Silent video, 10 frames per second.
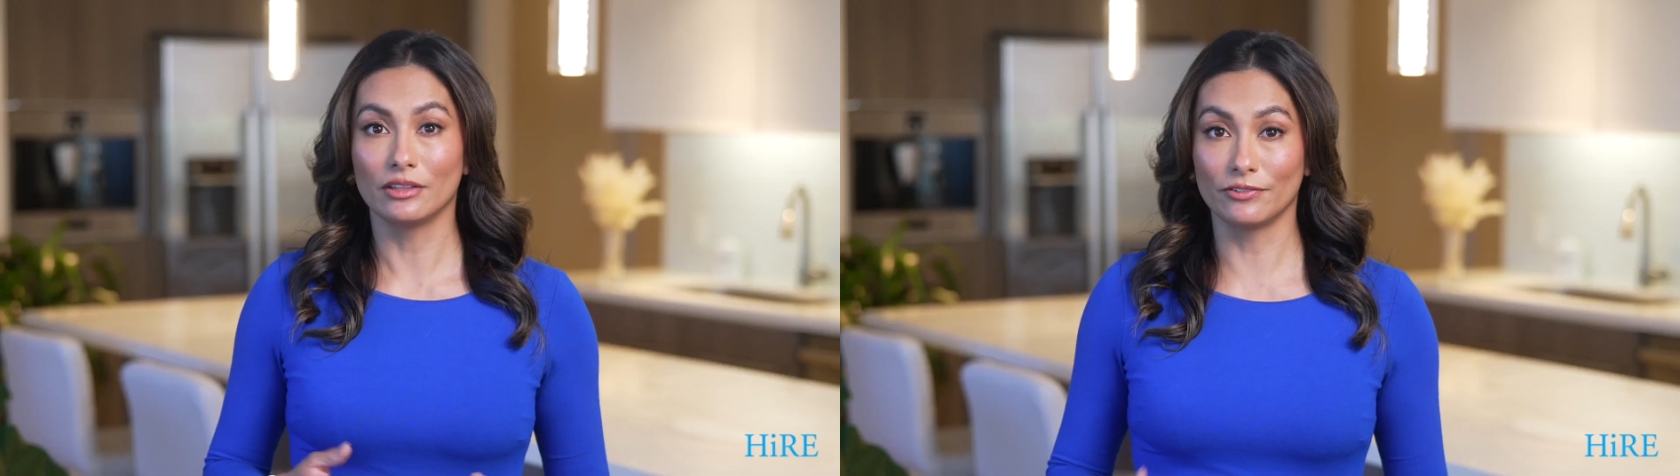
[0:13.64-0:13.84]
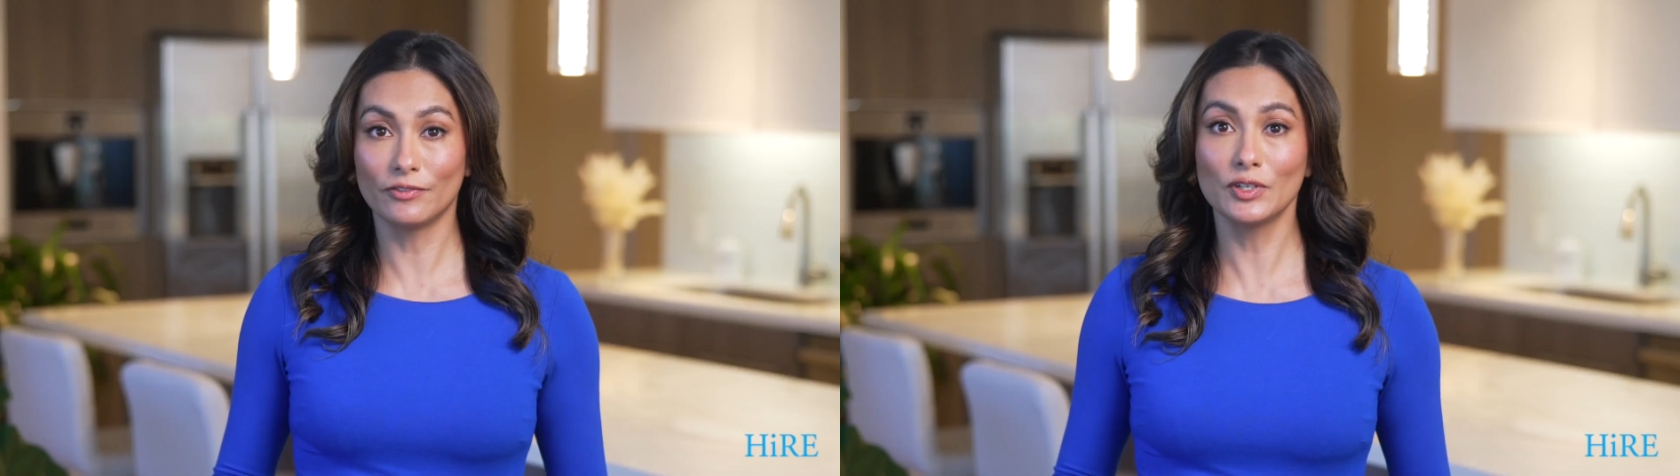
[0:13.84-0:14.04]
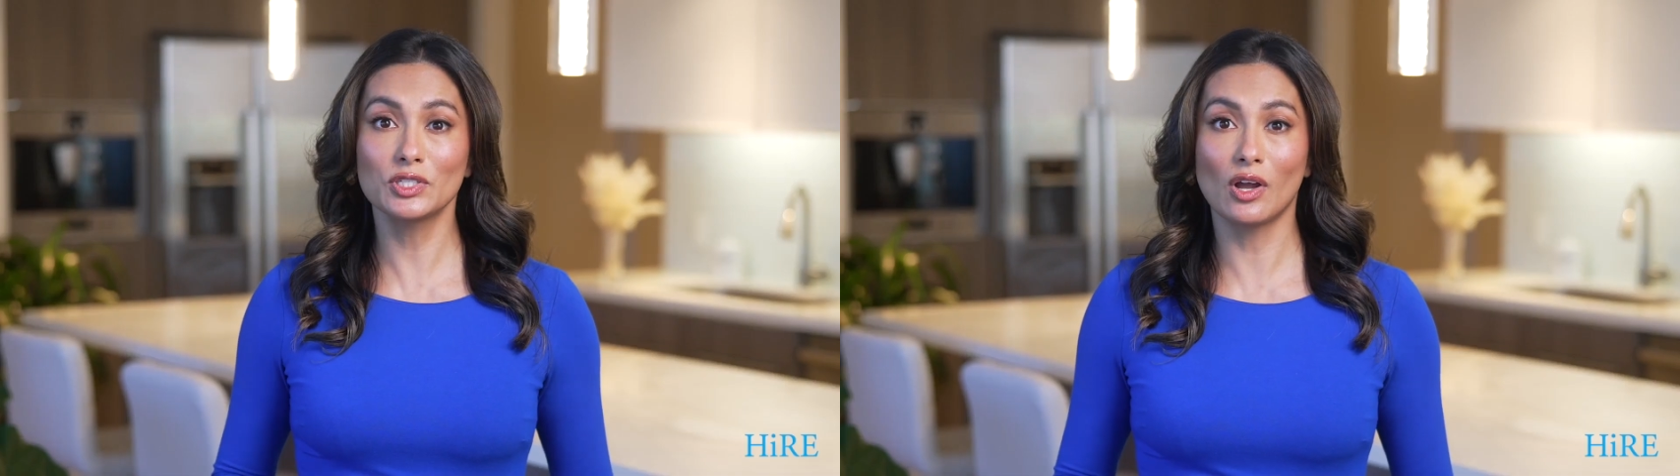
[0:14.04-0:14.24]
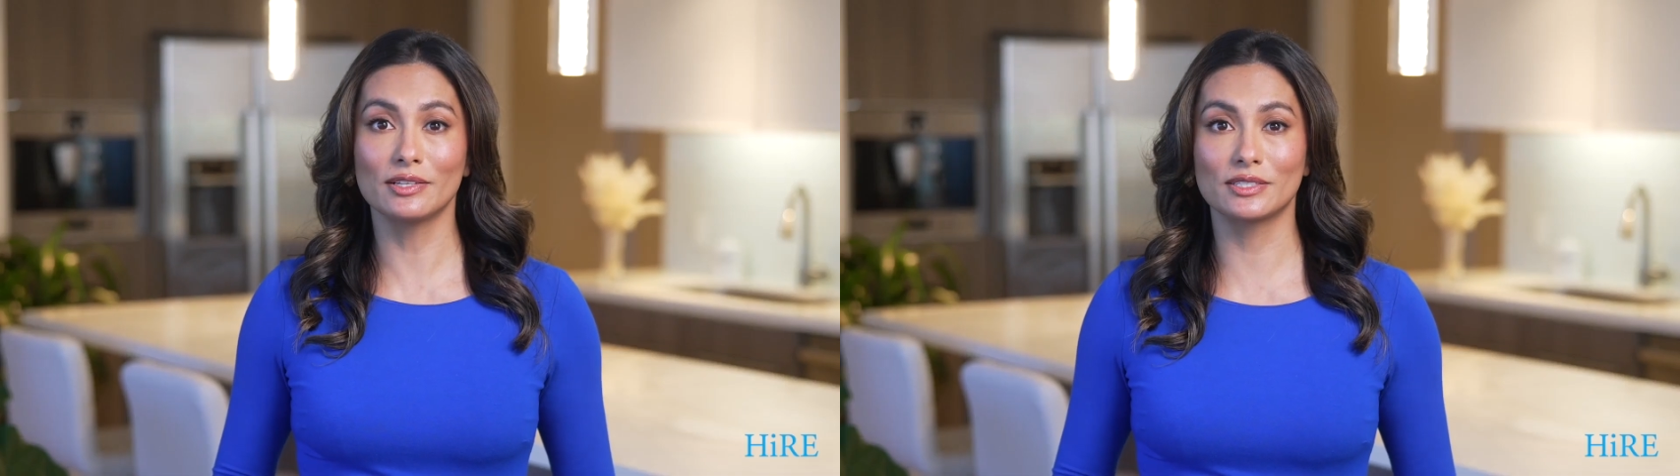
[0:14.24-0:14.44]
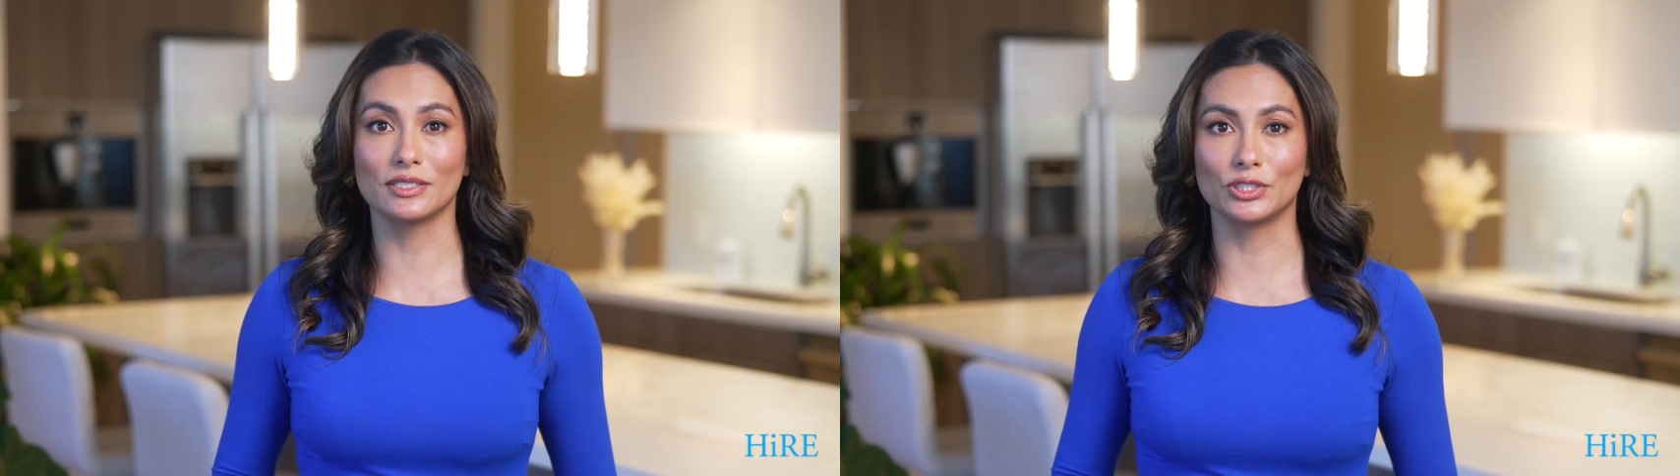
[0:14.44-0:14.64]
The first
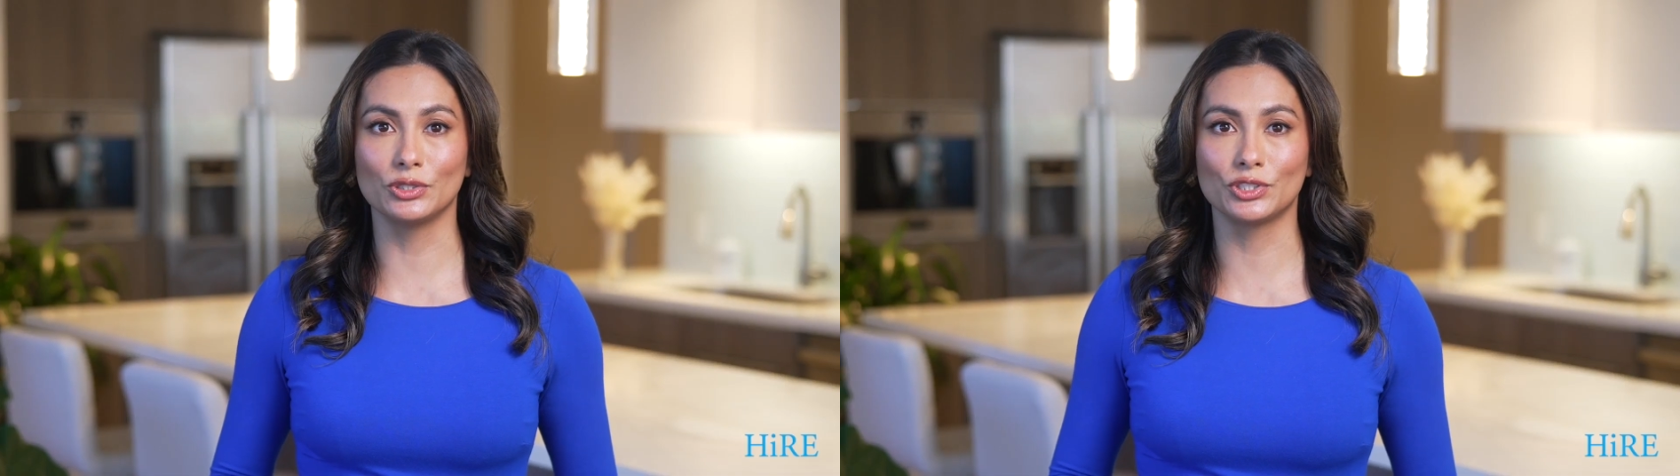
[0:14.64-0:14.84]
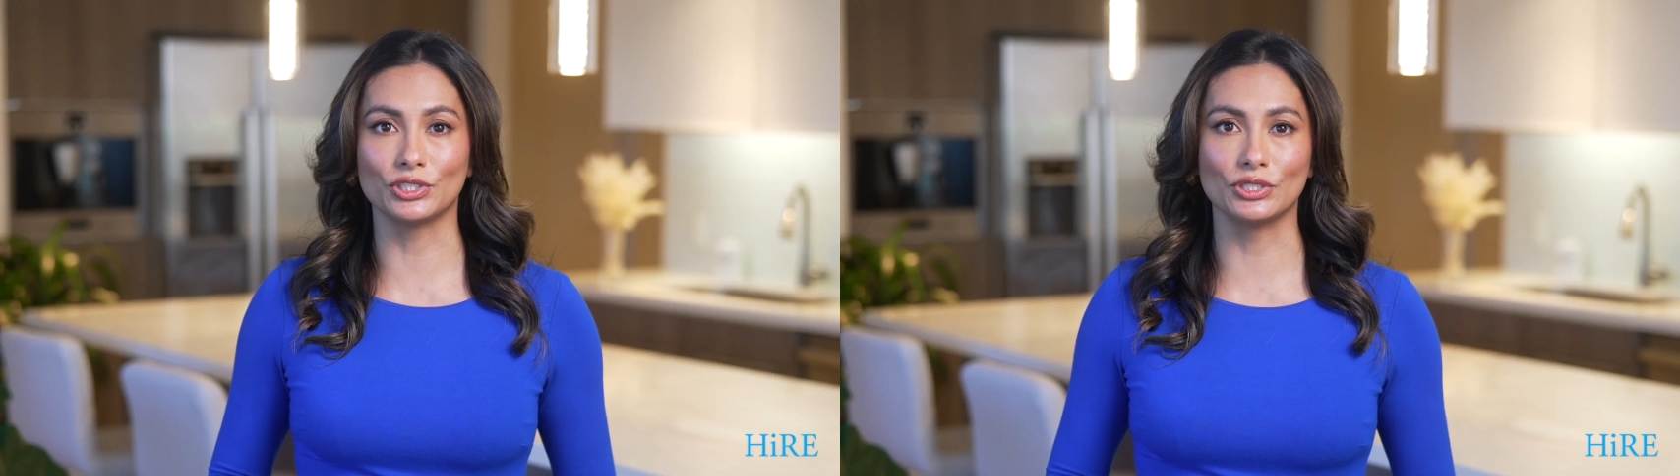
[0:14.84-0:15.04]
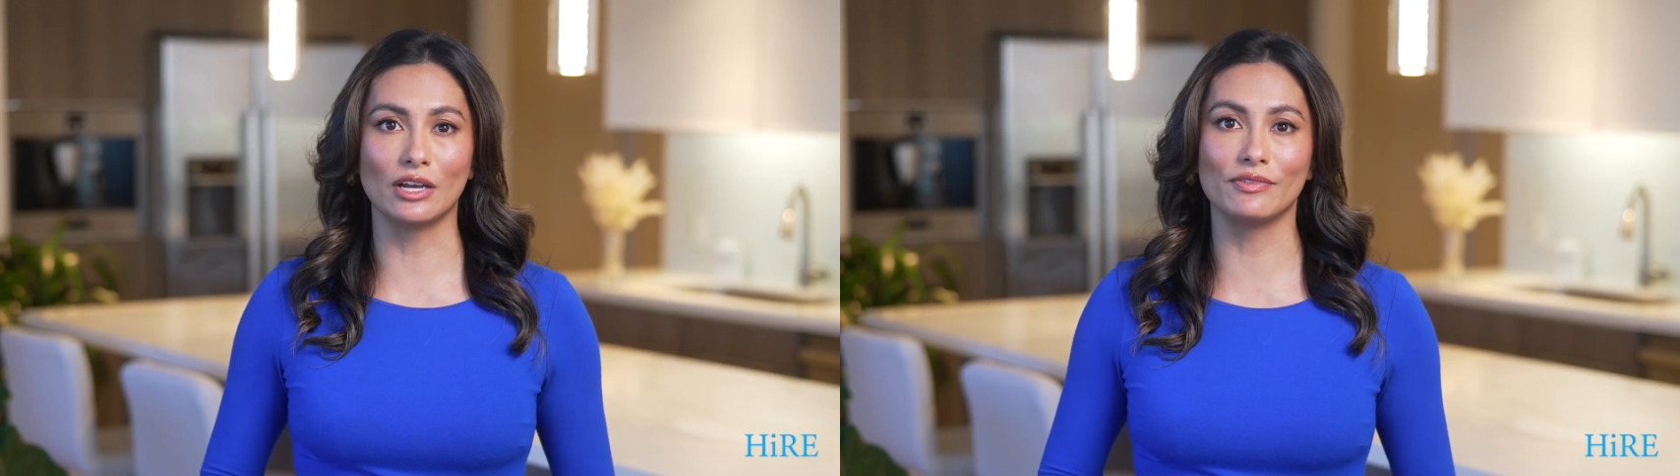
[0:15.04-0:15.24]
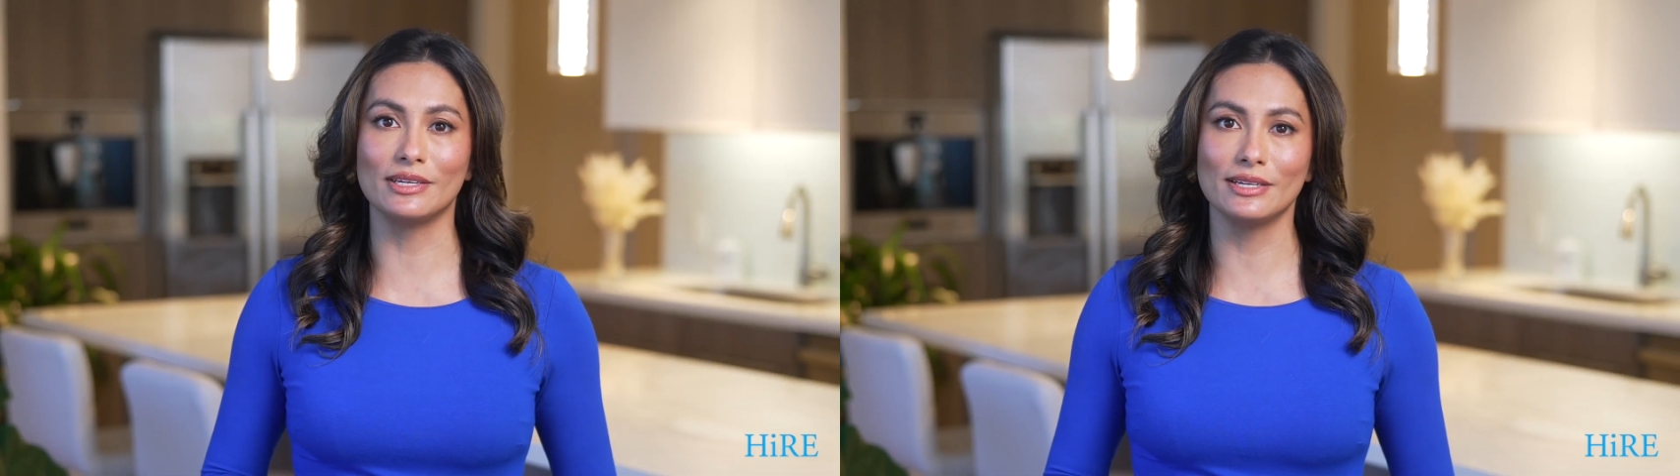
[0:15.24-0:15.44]
constitution of the